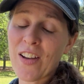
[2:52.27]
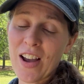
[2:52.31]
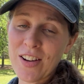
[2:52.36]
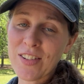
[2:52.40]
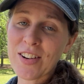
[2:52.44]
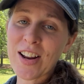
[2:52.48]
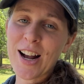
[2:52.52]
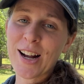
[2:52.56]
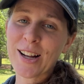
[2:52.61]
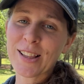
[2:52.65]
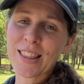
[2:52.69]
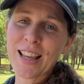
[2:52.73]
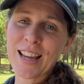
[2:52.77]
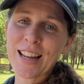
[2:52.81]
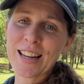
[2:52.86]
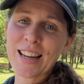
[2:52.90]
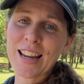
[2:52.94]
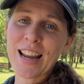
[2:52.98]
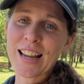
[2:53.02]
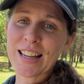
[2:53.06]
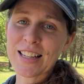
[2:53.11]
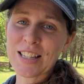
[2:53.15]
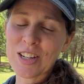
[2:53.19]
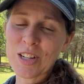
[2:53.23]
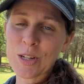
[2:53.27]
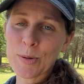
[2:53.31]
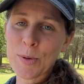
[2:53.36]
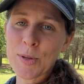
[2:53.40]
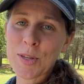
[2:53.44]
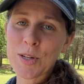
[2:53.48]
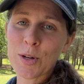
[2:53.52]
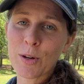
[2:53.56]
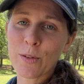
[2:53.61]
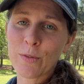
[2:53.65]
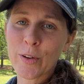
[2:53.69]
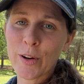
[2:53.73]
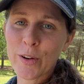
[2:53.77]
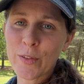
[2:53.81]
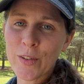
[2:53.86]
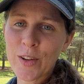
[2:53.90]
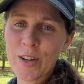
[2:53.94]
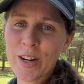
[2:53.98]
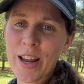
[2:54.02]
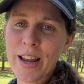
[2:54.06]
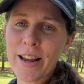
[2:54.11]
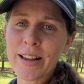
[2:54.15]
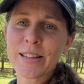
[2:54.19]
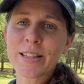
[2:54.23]
found out that yes, you're supposed to do it for a few
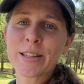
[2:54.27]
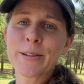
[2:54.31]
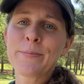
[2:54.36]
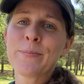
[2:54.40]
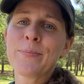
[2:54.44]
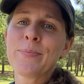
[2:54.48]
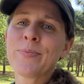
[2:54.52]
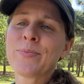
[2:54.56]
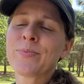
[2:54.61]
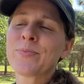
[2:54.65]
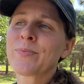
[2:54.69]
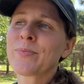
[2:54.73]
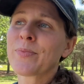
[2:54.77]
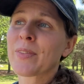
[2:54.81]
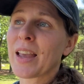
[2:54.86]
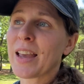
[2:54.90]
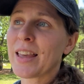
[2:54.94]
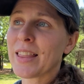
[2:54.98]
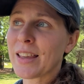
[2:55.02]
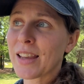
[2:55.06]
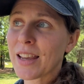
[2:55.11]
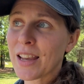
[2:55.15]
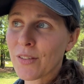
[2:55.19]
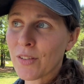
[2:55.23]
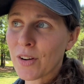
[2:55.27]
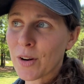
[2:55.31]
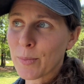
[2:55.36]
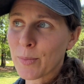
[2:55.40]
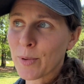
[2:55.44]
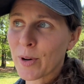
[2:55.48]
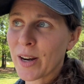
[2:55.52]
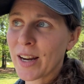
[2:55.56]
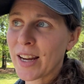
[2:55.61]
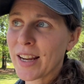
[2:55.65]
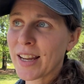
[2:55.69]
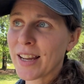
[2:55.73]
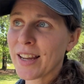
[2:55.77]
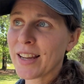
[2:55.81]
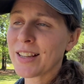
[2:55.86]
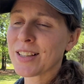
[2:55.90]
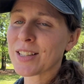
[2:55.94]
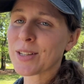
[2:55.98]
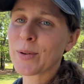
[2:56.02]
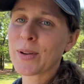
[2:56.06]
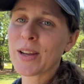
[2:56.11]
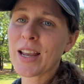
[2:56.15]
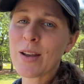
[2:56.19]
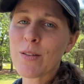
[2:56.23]
days and then give it a break.
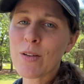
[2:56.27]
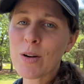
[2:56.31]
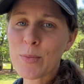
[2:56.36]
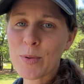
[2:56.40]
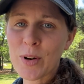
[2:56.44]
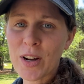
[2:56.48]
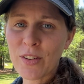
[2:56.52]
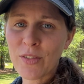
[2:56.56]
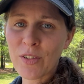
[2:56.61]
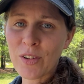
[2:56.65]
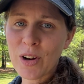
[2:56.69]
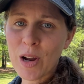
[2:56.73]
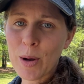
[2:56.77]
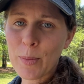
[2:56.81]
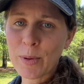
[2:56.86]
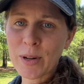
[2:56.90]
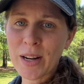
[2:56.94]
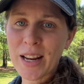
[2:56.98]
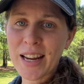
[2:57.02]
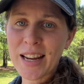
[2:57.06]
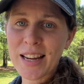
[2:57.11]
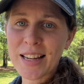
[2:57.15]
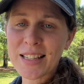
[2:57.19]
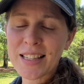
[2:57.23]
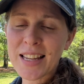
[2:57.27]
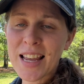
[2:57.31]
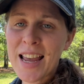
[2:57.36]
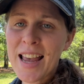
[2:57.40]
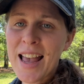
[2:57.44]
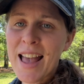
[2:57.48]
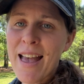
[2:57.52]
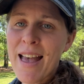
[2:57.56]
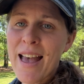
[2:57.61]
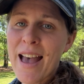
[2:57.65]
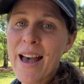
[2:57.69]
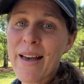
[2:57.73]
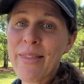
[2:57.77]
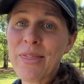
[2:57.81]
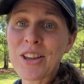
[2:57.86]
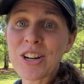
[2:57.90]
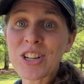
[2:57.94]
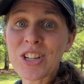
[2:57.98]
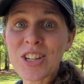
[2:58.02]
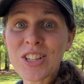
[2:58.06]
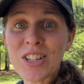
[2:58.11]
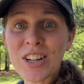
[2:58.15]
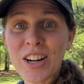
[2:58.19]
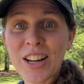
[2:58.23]
So we gave it a break for a couple days, and then
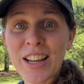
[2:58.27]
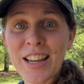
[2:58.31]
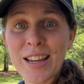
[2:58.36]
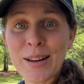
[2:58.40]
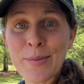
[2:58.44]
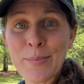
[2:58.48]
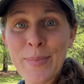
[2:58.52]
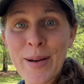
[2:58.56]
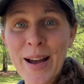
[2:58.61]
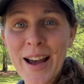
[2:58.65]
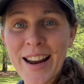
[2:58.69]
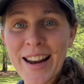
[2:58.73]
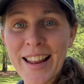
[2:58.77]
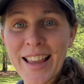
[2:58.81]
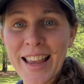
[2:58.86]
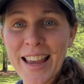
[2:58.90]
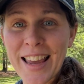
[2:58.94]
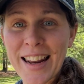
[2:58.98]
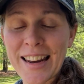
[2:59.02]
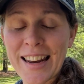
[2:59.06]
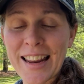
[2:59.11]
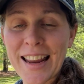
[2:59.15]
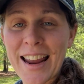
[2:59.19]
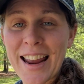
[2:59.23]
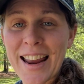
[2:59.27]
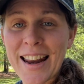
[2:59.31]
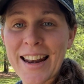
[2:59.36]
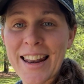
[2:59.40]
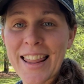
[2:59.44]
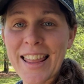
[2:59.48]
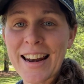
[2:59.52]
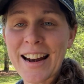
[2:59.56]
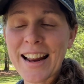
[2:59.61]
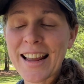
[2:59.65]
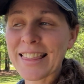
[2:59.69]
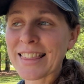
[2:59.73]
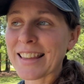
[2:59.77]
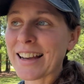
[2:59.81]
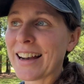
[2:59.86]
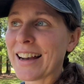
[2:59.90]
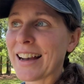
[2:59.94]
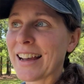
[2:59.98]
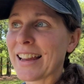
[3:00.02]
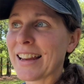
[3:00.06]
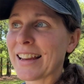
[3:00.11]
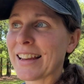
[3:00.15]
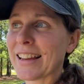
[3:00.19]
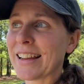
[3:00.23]
she started getting bad again. And then I
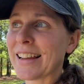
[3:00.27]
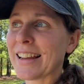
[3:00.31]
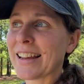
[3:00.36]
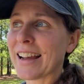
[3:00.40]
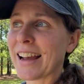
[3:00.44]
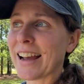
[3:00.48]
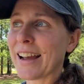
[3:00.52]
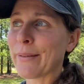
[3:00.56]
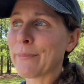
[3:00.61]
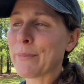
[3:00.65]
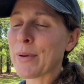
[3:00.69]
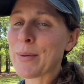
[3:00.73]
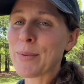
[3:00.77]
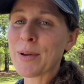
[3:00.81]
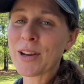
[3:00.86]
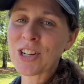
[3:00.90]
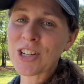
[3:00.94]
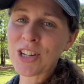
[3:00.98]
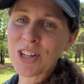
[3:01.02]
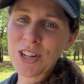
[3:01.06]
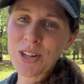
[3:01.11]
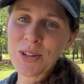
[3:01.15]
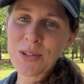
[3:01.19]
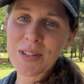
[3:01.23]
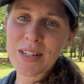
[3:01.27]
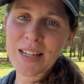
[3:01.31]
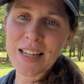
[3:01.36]
thought maybe I should use